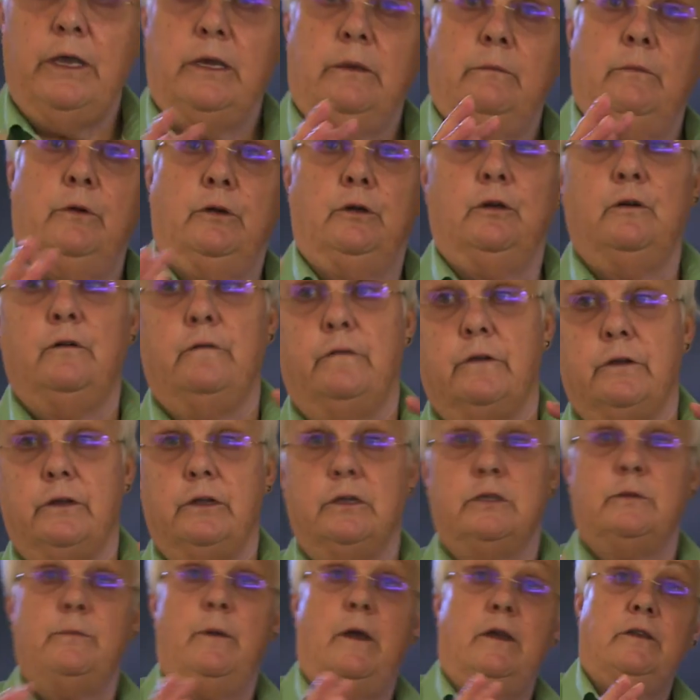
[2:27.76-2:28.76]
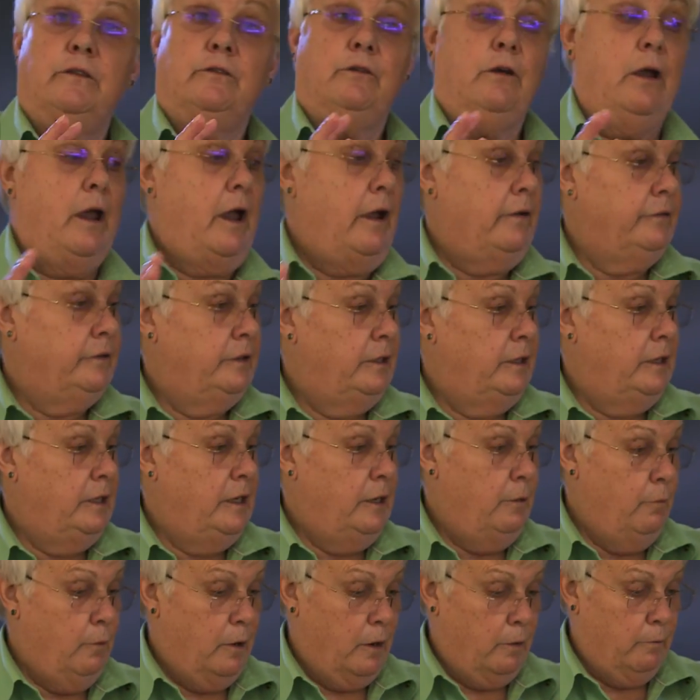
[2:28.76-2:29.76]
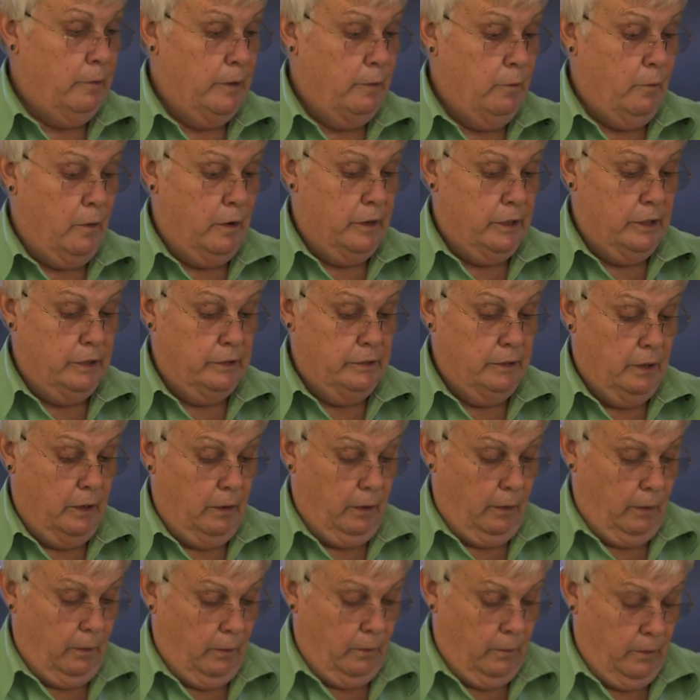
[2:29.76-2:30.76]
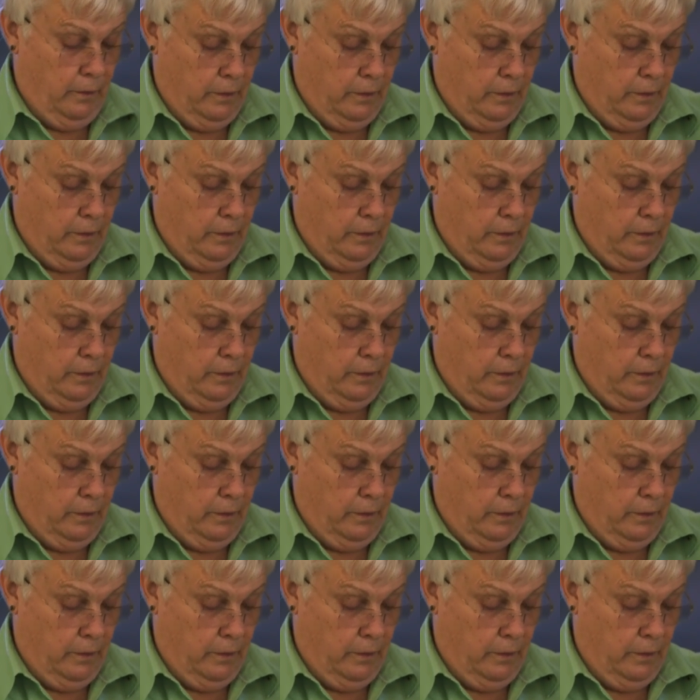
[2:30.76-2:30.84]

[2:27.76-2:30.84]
can maneuver the spacecraft anywhere we wanted to go.